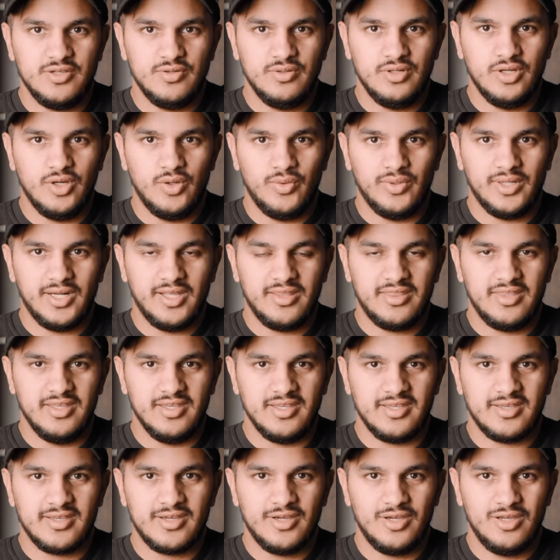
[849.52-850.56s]
you know what I
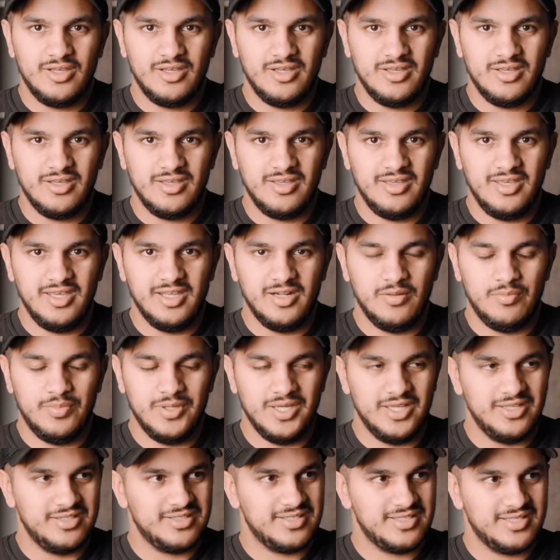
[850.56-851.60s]
think in a
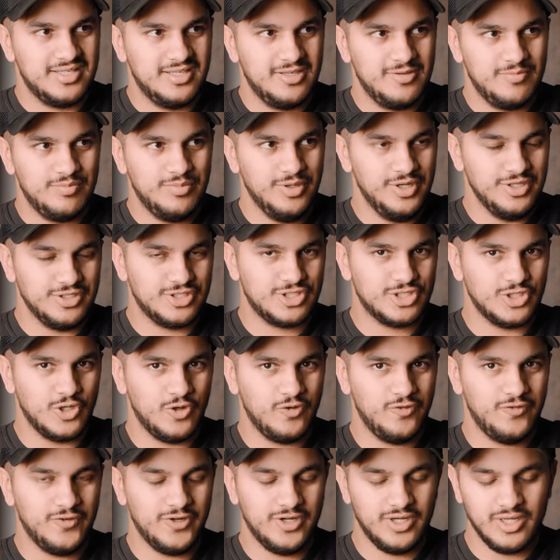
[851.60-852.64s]
bit. But so
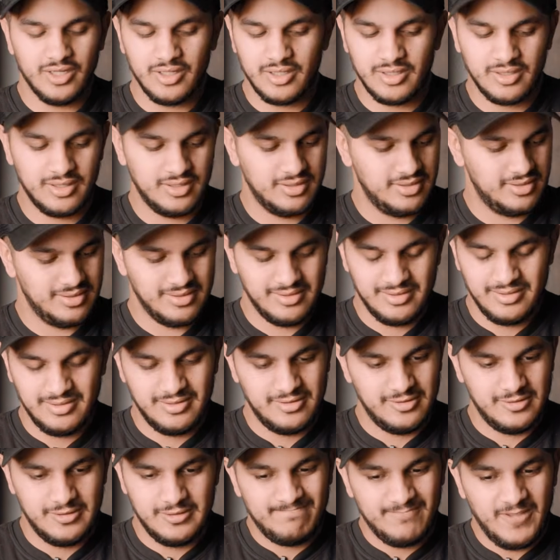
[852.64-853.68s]
far,
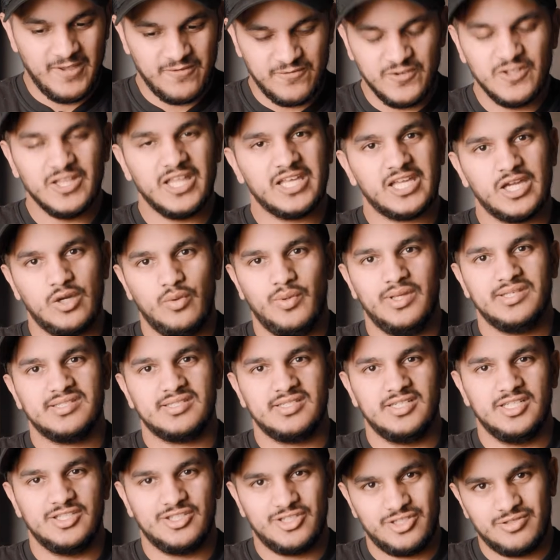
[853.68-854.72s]
I feel like I
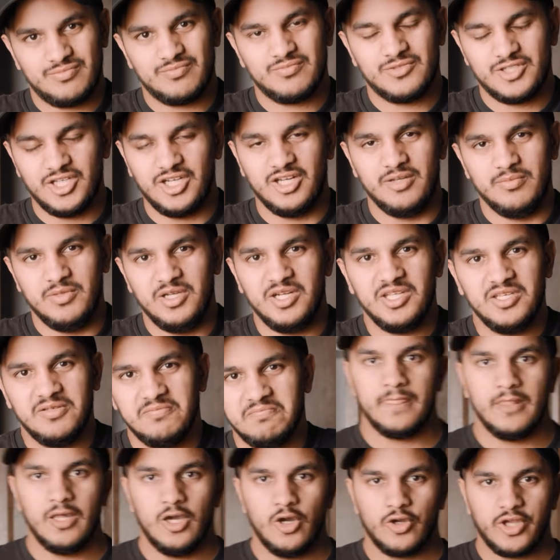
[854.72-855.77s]
wasted a ton of money.
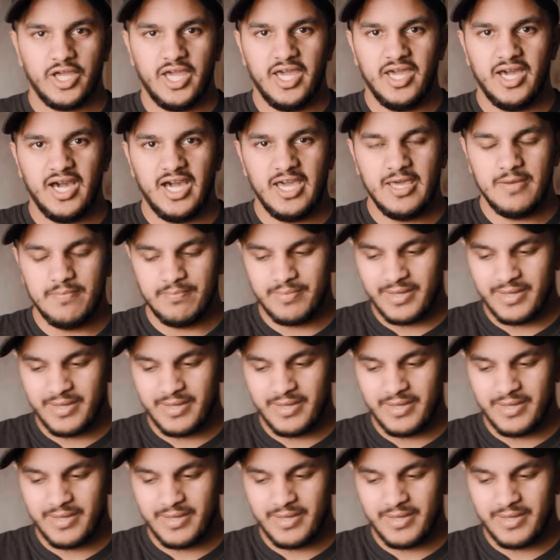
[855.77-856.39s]
Okay, I am